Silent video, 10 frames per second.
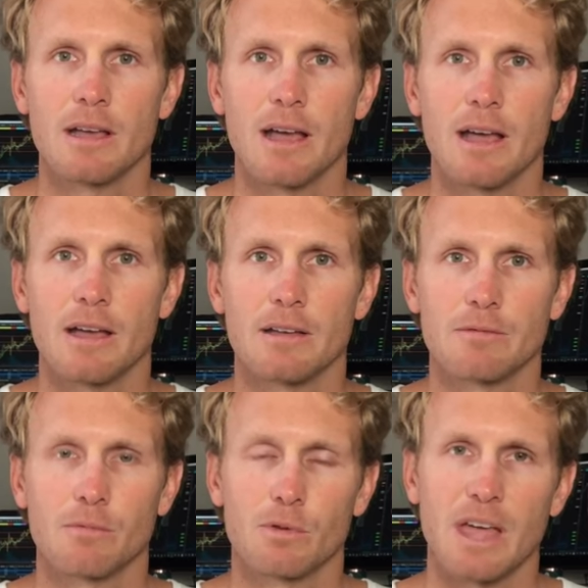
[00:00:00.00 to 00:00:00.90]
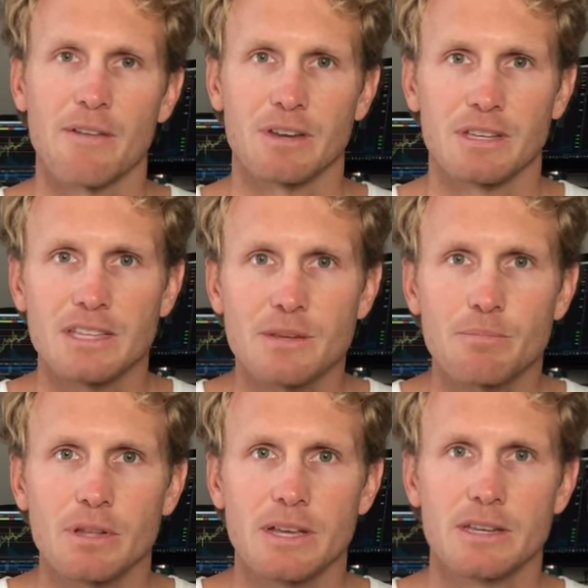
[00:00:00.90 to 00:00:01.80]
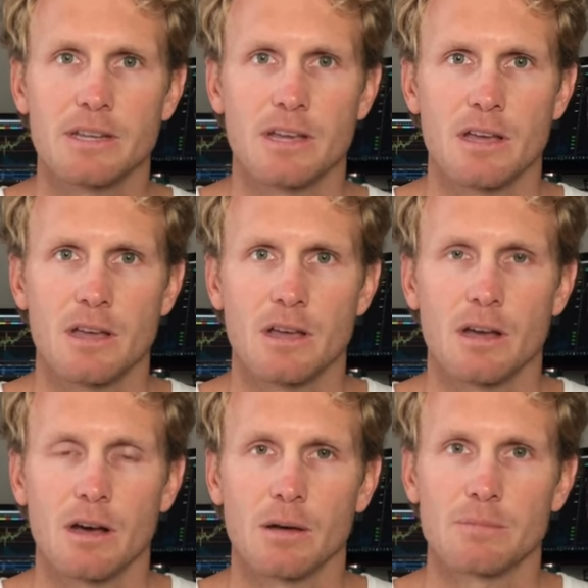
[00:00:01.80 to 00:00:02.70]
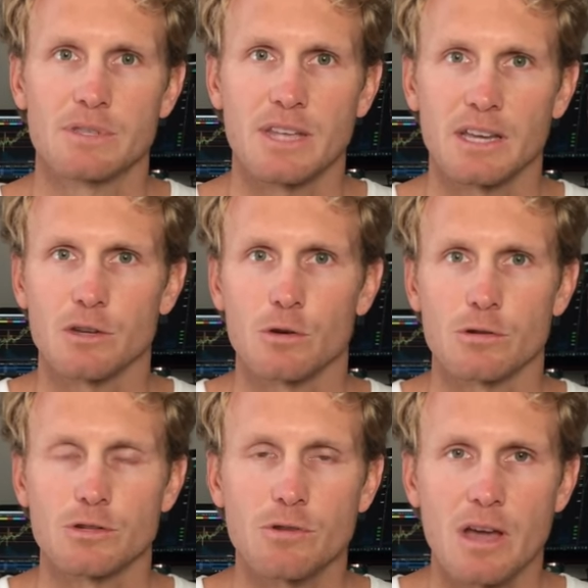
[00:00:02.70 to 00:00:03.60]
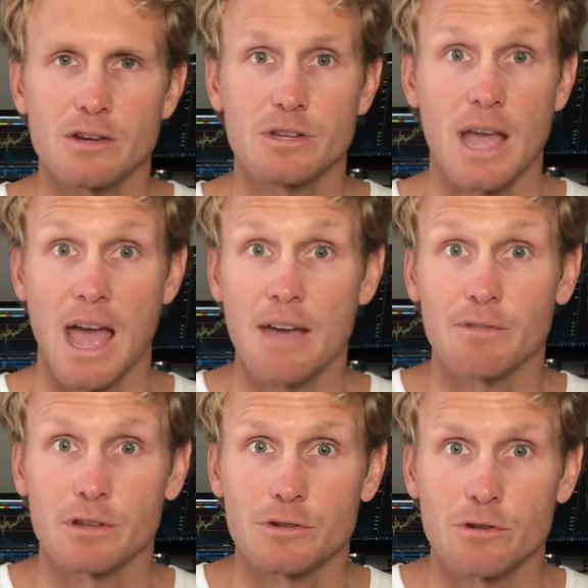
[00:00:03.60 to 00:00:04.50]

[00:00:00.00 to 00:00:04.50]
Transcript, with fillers: uh, with having discipline um, sticking to your strategy, having a